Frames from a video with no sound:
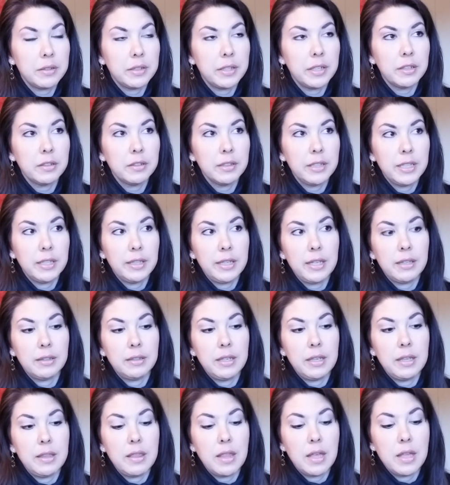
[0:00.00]
clearly
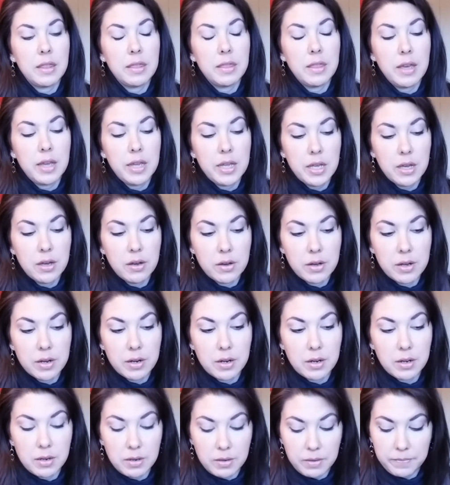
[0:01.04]
lately that they
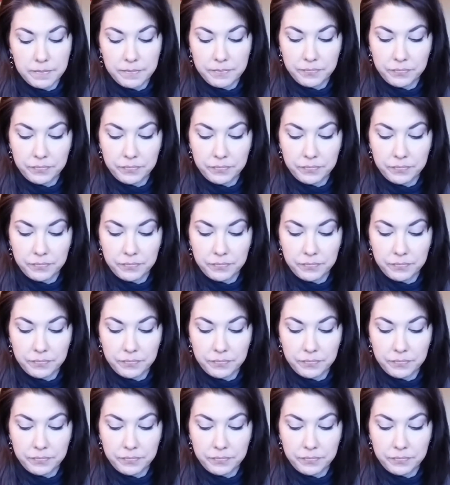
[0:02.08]
are,